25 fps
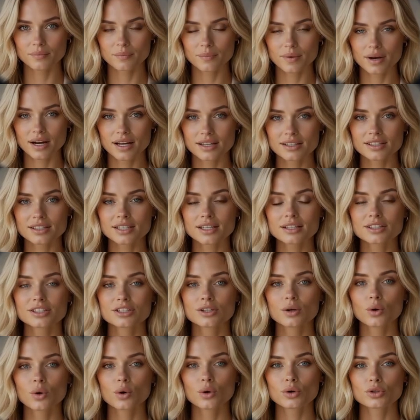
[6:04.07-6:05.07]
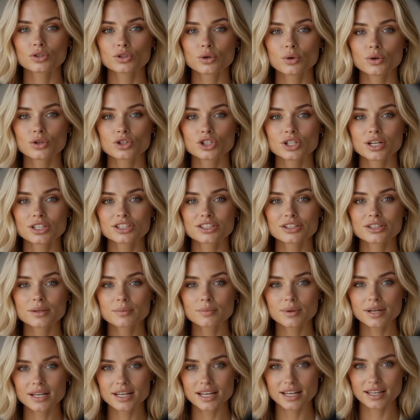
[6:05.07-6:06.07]
but it's also just the
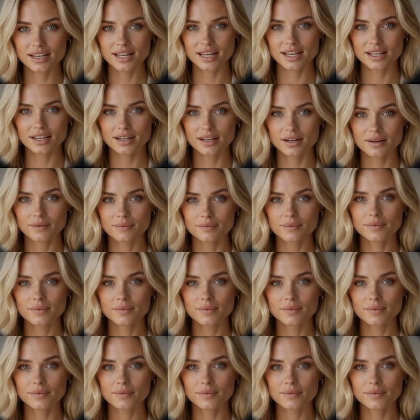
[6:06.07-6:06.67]
beginning.